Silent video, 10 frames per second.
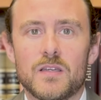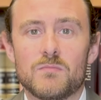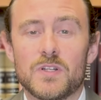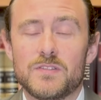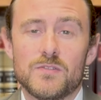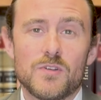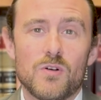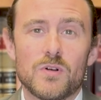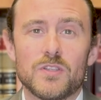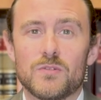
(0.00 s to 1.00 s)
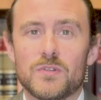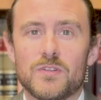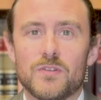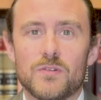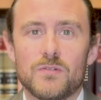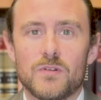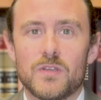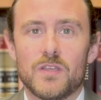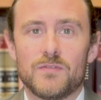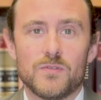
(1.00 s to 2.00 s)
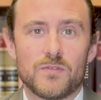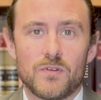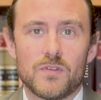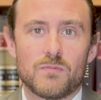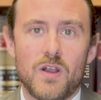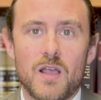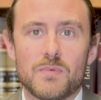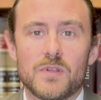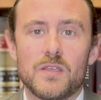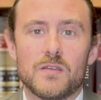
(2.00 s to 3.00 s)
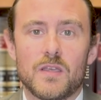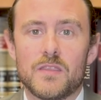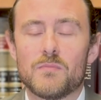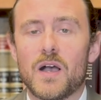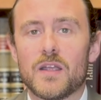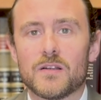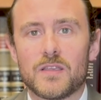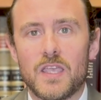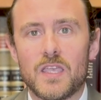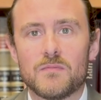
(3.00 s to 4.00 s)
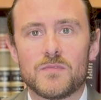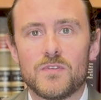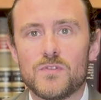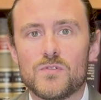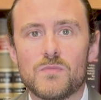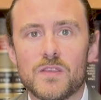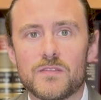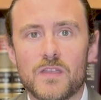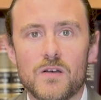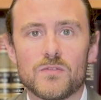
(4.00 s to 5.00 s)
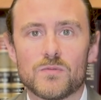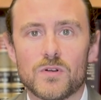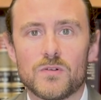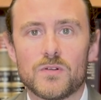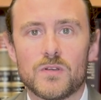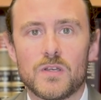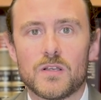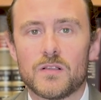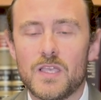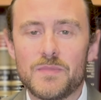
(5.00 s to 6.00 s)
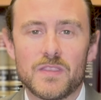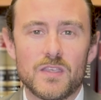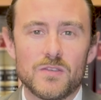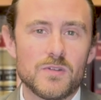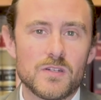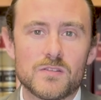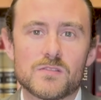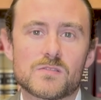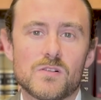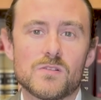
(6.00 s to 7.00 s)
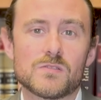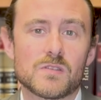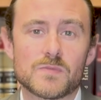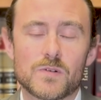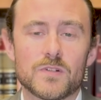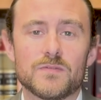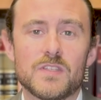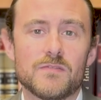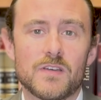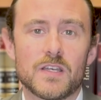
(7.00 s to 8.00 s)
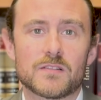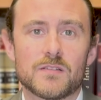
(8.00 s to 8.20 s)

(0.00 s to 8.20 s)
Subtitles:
But do you know what you would do if you sold a property and the buyer came to you months down the road claiming that you didn't disclose some sort of defect?